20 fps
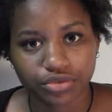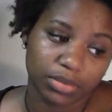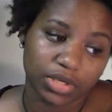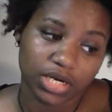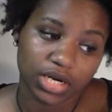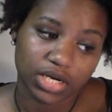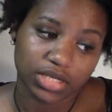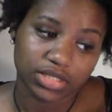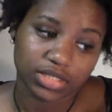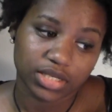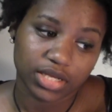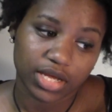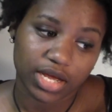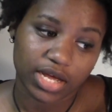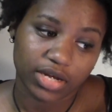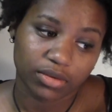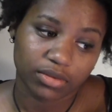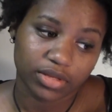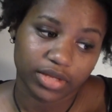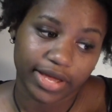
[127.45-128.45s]
But honestly,
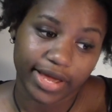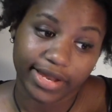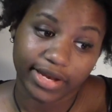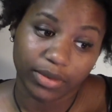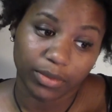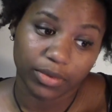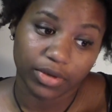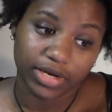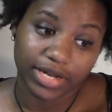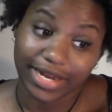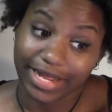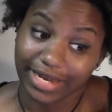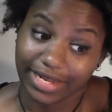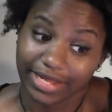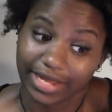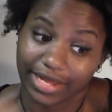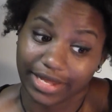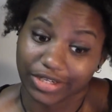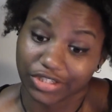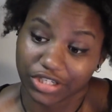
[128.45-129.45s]
I don't think anyone at
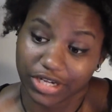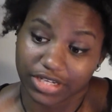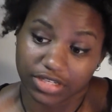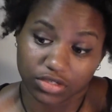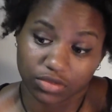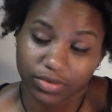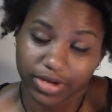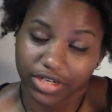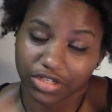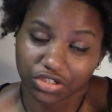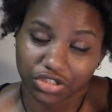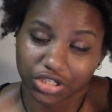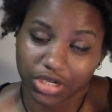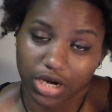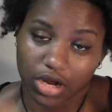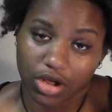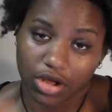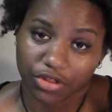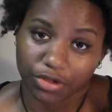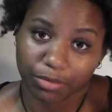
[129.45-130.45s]
any age has the right to
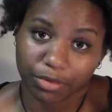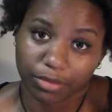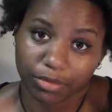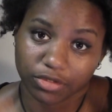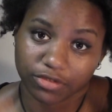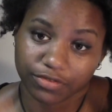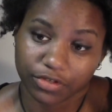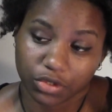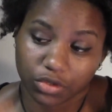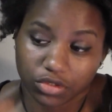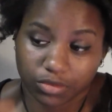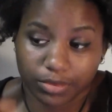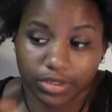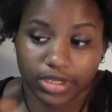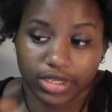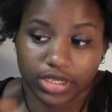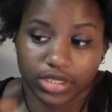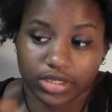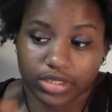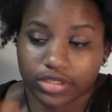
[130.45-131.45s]
shut out other people's views, but
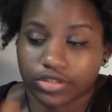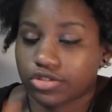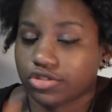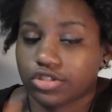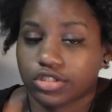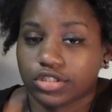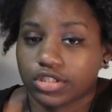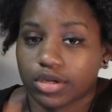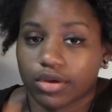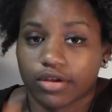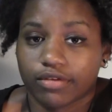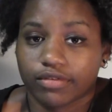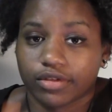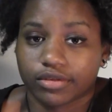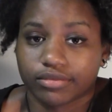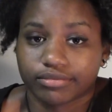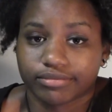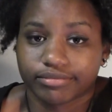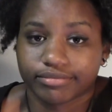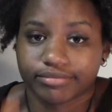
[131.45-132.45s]
again, that's just how I feel.